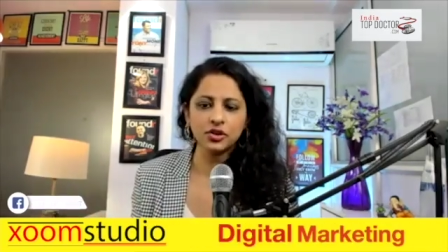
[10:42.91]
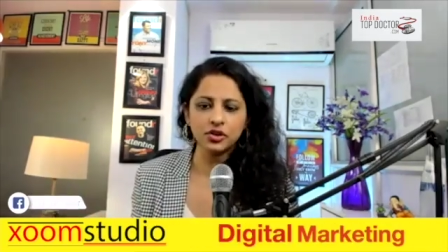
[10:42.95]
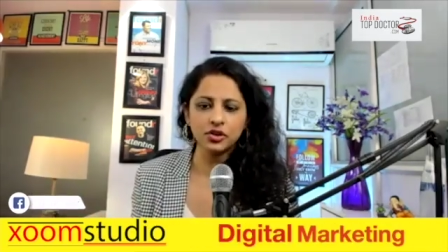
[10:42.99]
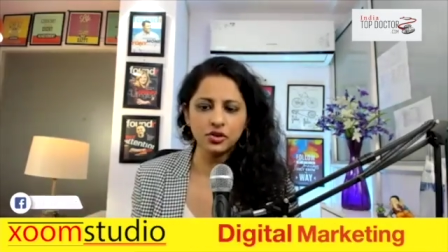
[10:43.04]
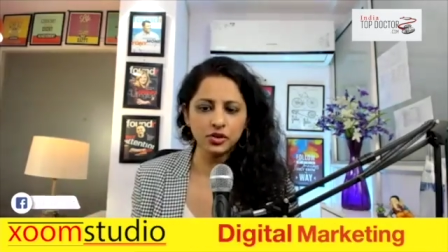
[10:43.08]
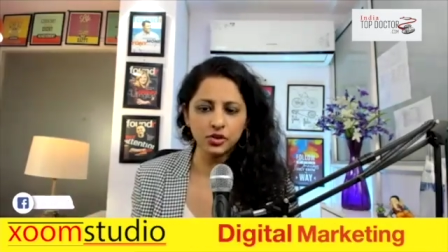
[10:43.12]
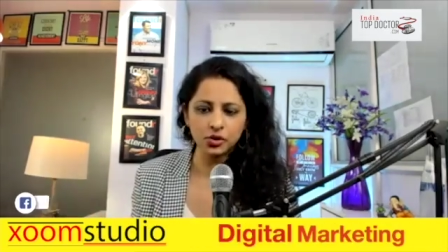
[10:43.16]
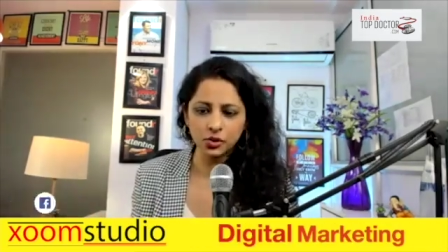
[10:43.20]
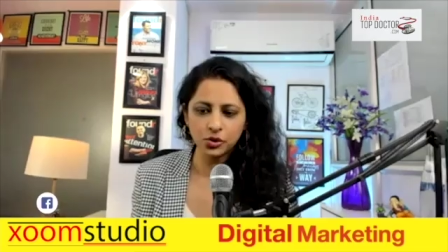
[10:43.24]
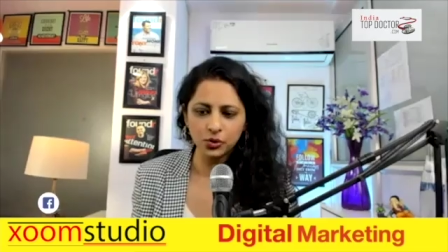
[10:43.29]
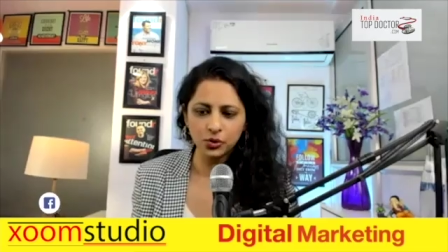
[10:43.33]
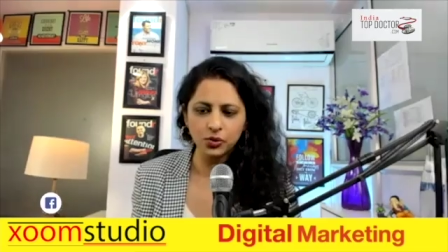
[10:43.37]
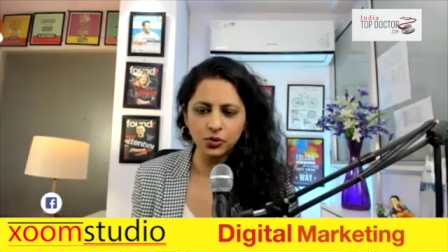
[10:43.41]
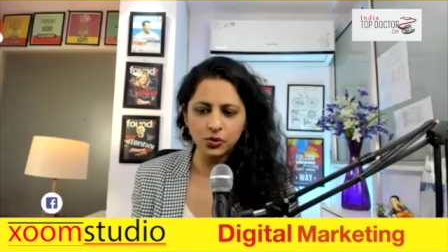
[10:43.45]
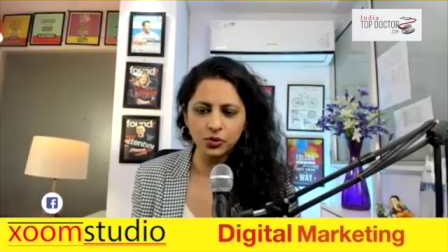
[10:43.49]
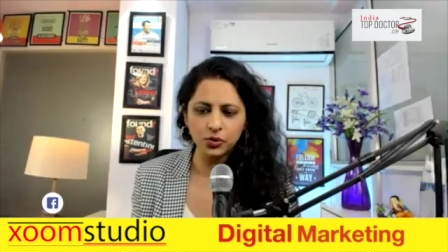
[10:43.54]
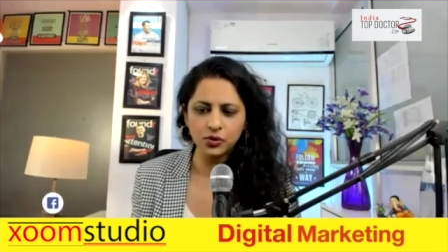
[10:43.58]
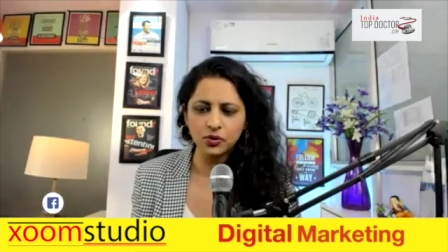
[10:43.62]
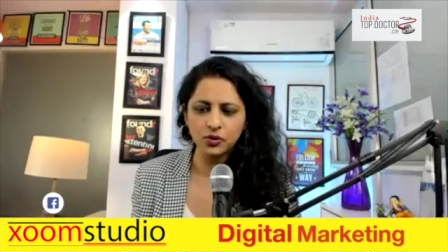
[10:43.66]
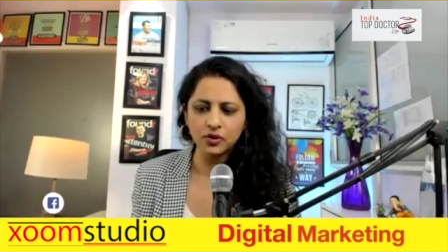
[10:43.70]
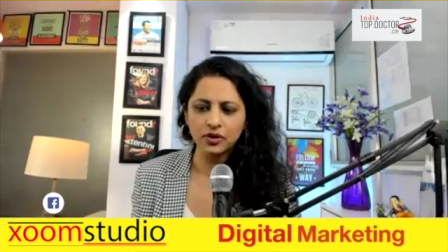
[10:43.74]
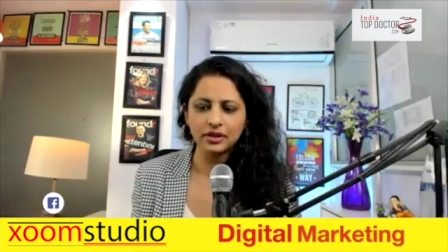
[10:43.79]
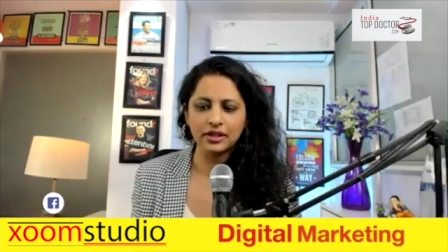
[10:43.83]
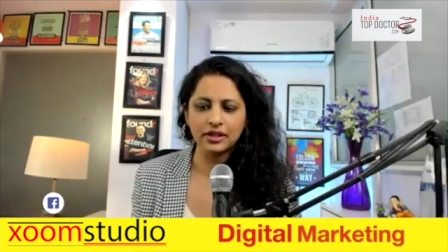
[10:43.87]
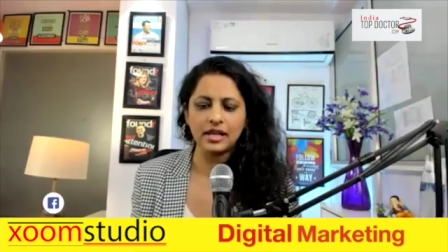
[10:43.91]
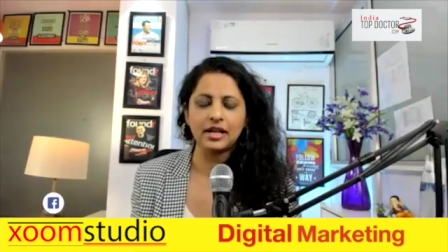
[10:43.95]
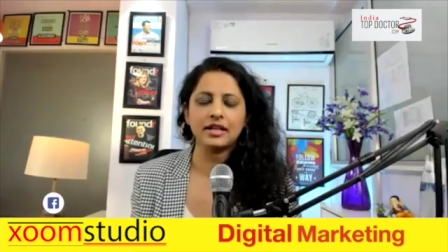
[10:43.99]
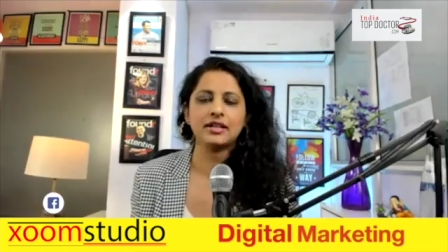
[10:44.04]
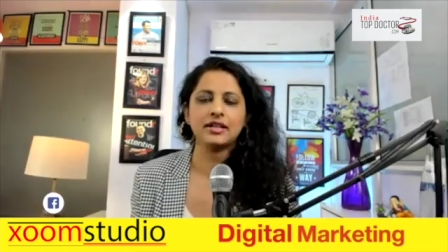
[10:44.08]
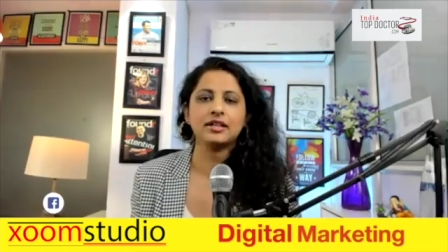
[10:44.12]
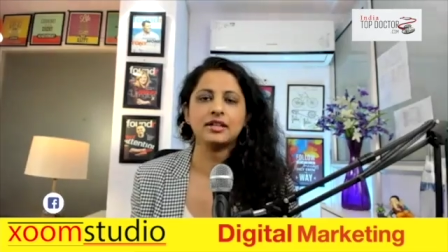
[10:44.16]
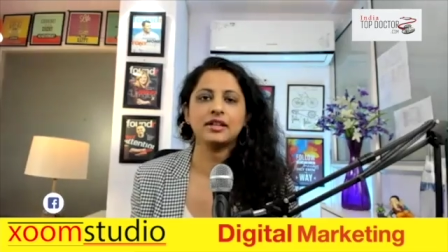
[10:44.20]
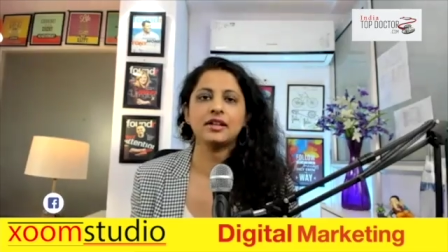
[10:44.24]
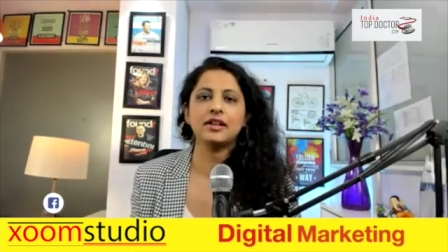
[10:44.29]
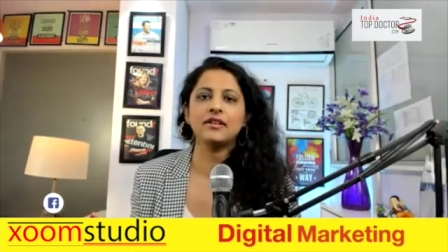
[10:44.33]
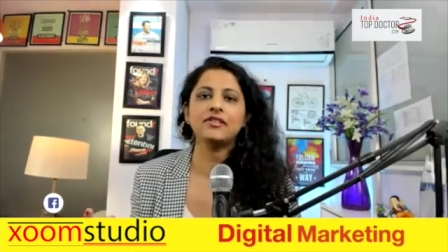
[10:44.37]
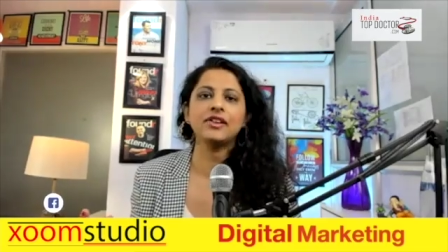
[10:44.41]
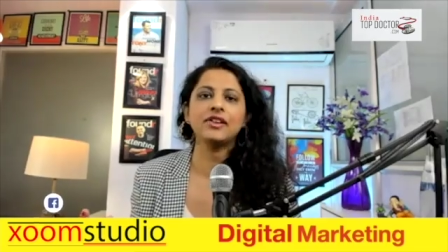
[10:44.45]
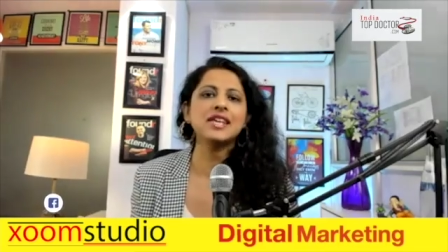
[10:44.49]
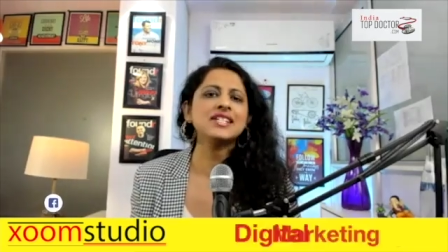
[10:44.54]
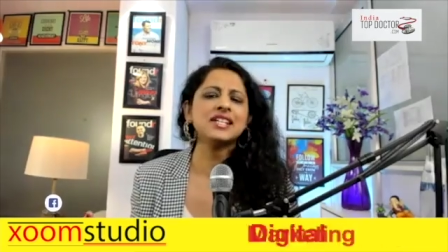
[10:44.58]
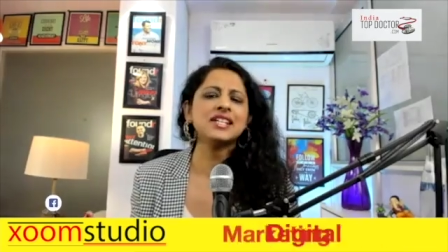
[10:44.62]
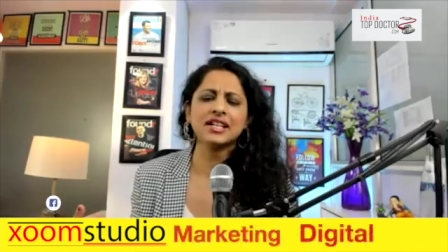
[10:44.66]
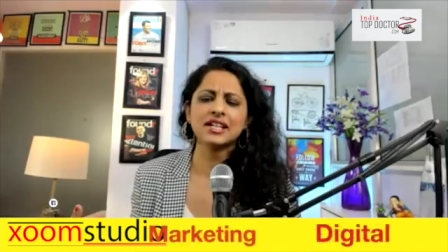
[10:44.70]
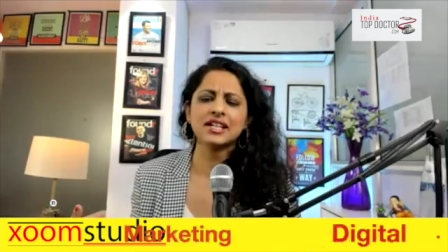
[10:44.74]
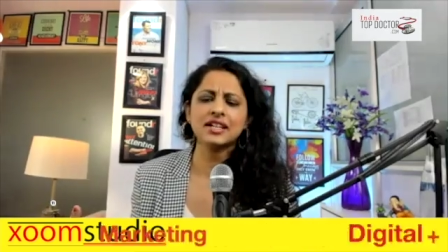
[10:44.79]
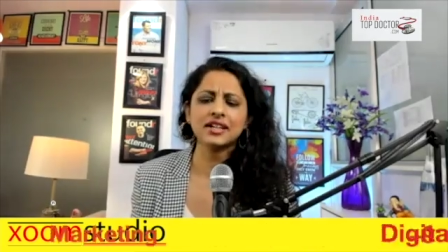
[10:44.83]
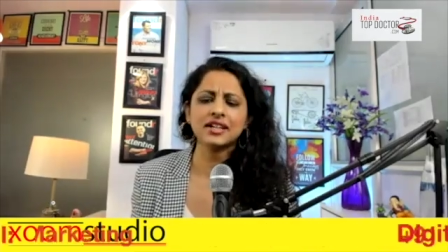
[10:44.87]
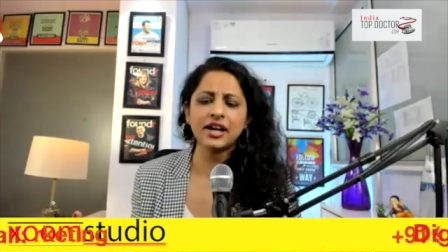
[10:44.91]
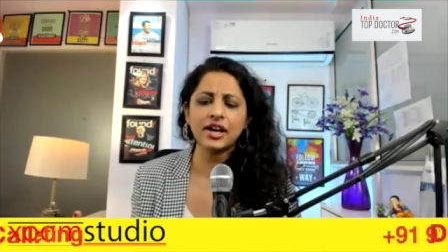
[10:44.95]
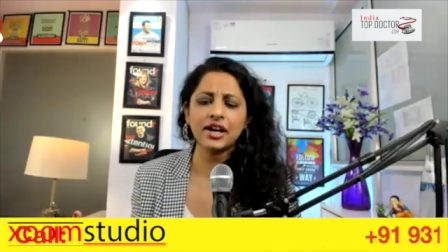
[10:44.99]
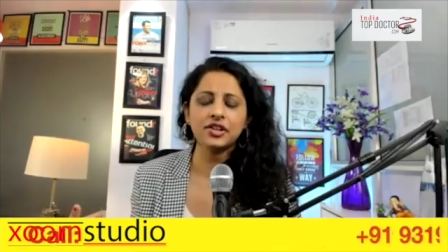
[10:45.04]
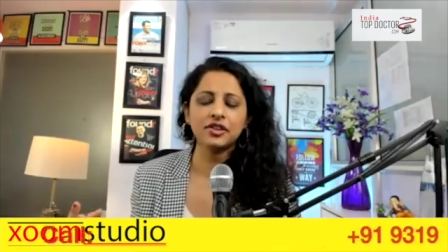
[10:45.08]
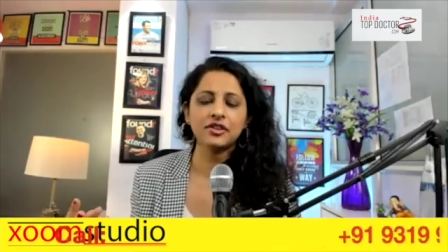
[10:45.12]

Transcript: you, that if there's certain kind of